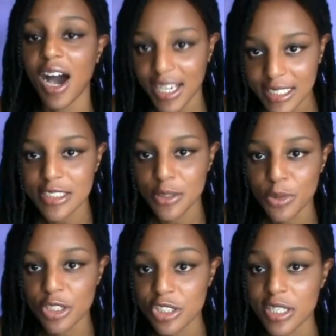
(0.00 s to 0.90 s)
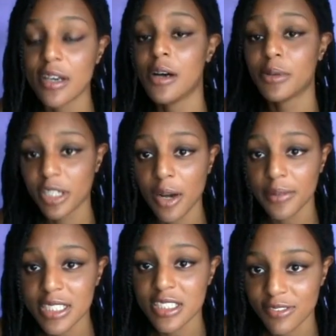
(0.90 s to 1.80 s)
I need to watch it. We're
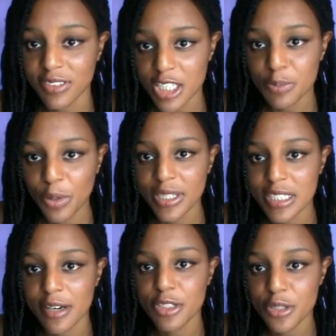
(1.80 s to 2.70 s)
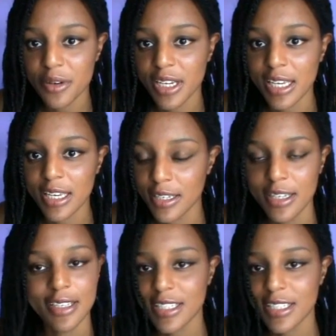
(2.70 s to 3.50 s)
going into Flashpoint territory here.